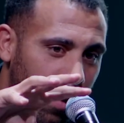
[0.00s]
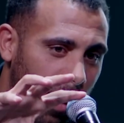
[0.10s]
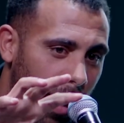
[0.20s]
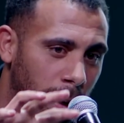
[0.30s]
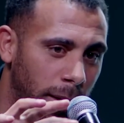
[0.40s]

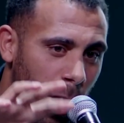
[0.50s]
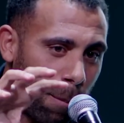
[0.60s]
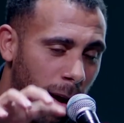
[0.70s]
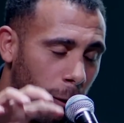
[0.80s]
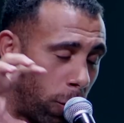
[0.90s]
their
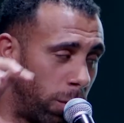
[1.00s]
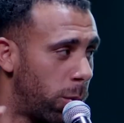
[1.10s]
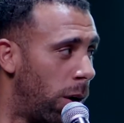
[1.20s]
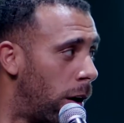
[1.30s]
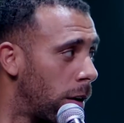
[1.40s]
platforms
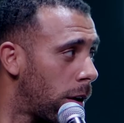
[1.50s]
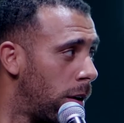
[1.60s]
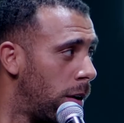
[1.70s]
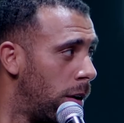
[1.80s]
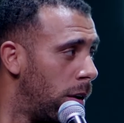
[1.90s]
work.
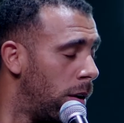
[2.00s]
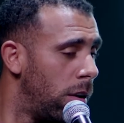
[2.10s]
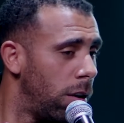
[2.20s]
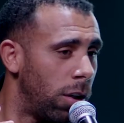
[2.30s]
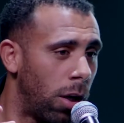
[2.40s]

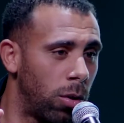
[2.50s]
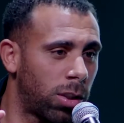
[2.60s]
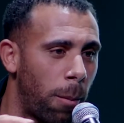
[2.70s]
You know, so